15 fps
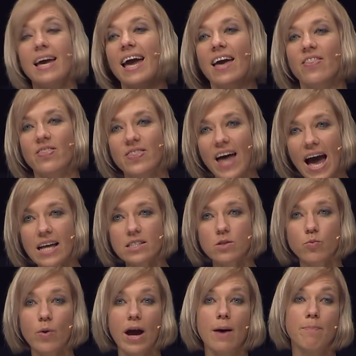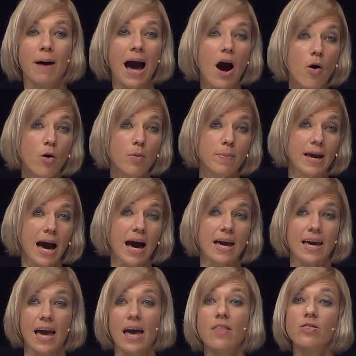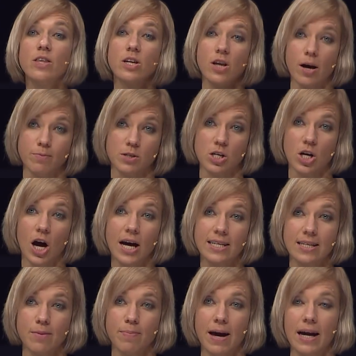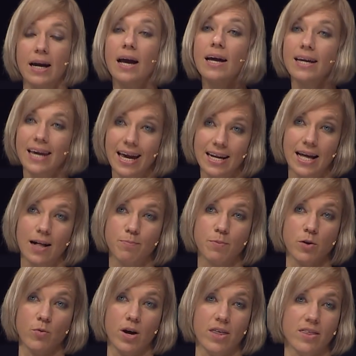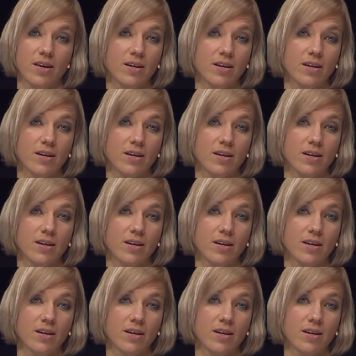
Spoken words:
And that's where Power BI and the Adoption Content Pack can help you with.